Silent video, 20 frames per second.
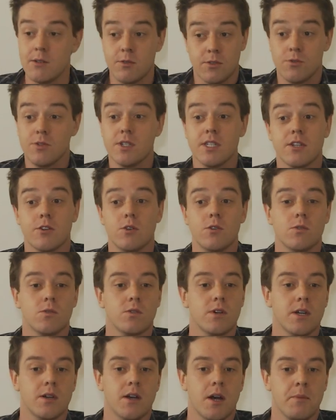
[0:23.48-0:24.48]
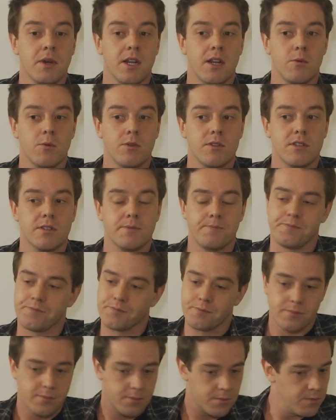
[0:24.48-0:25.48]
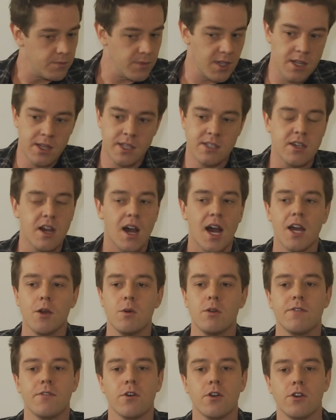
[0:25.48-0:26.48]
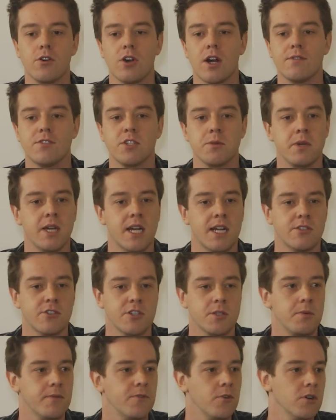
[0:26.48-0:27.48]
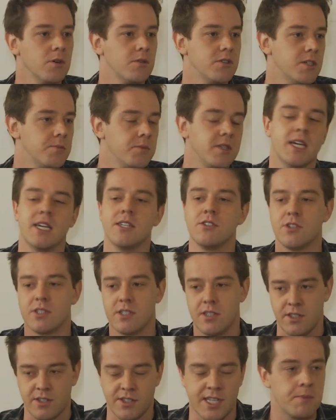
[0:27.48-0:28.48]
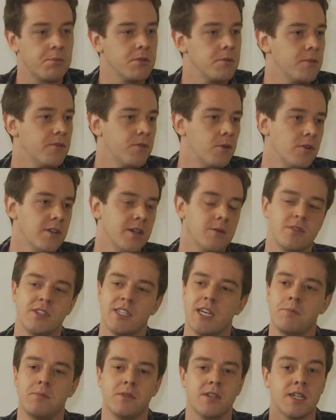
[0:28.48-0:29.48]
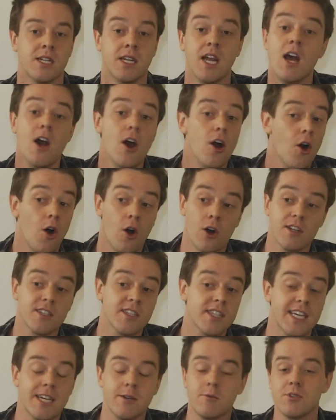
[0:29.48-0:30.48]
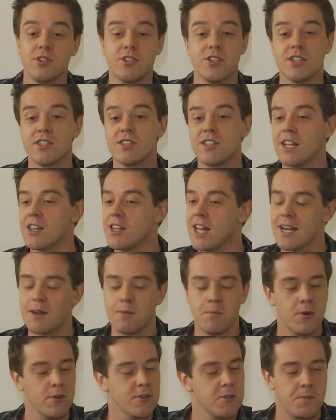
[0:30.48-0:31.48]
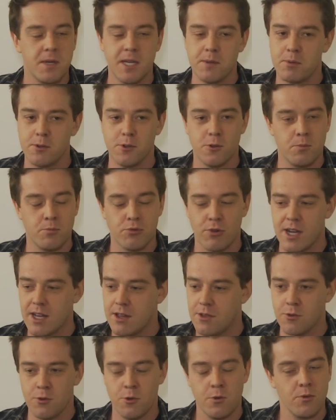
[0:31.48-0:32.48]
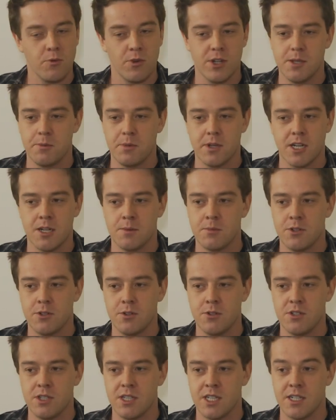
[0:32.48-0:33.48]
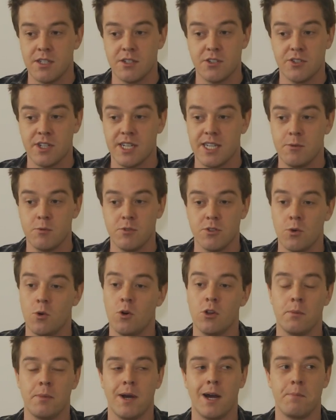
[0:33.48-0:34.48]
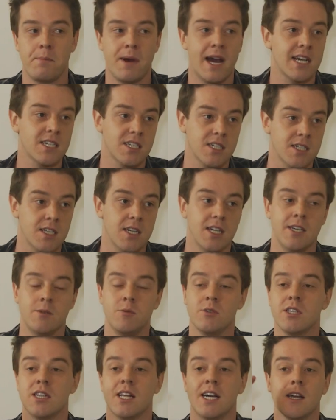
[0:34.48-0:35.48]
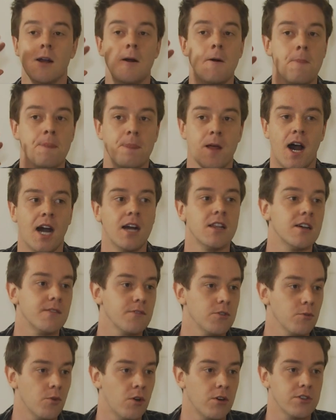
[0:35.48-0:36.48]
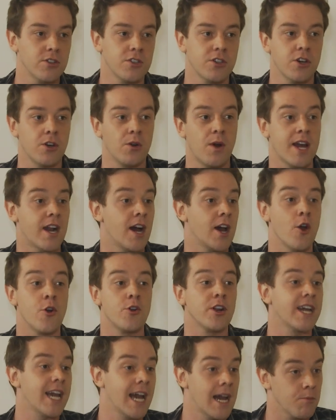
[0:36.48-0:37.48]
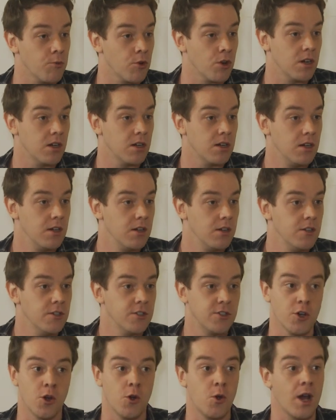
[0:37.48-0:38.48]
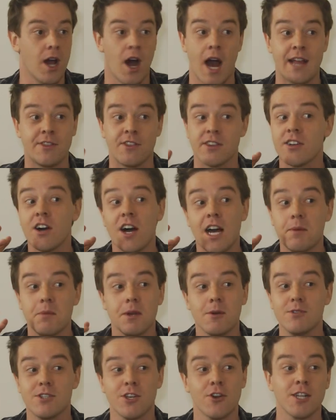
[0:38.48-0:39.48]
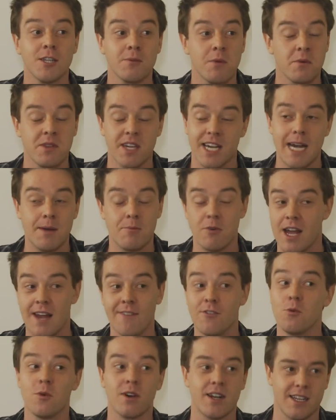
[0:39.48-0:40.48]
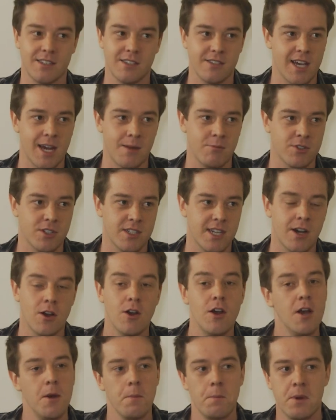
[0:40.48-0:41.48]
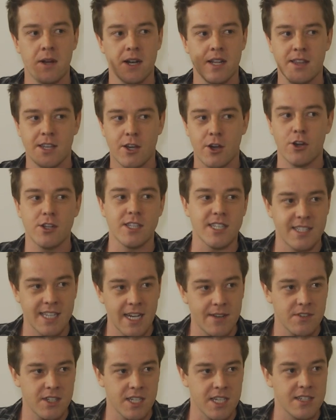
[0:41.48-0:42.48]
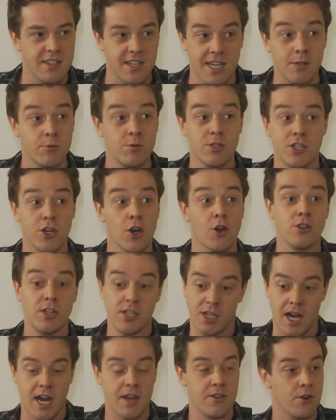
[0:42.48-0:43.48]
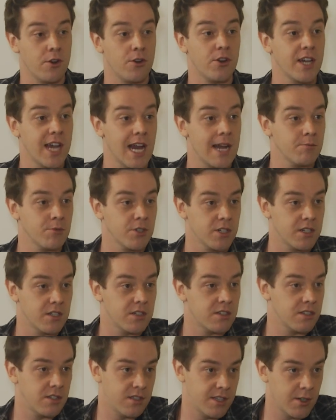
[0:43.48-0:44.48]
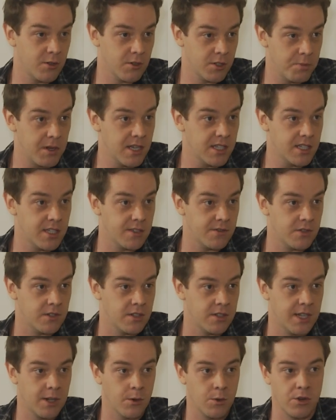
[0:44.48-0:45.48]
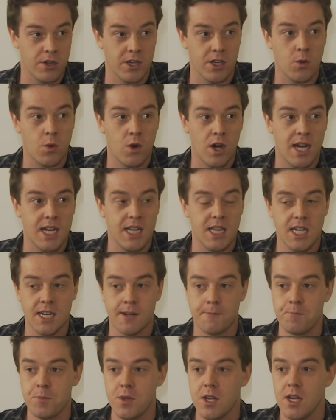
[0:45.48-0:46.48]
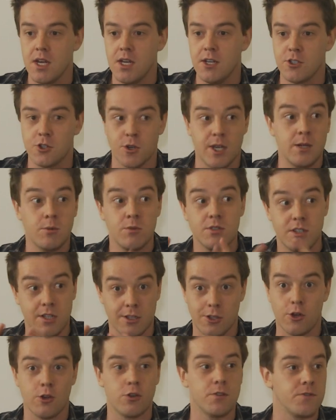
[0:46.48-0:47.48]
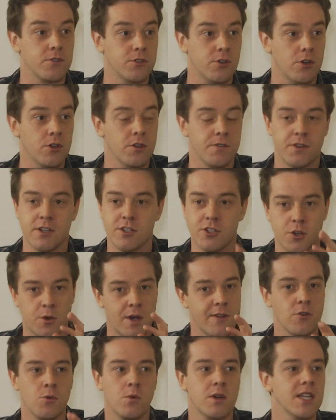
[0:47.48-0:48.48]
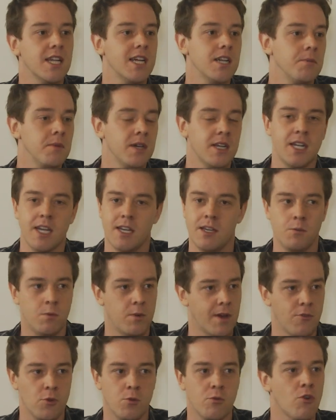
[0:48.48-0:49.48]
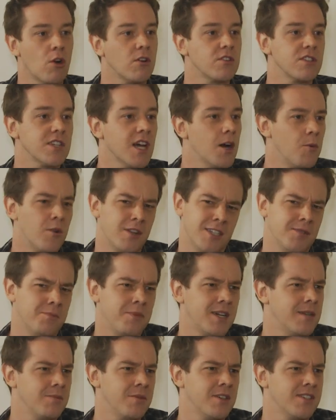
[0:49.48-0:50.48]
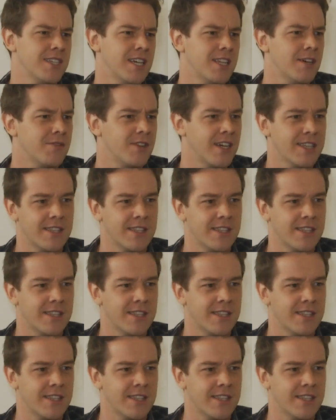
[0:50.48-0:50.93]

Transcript: And it was really cool. I mean, it was this guy who had photographed Jimi Hendrix before it was Jimi Hendrix, and Zeppelin before there was Zeppelin. And honestly, he was just like most people who break through and really become huge in the industry. He was all about passion. He was like, I love the rock show and I own a camera. So at the time, he was the only one with a camera. Everyone has cameras now. But in the early 70s, he was the only guy that owned a camera because they're expensive and they were an acquired thing. So he was the local photographer, so everyone let him in. Every rock star wanted to meet him because they loved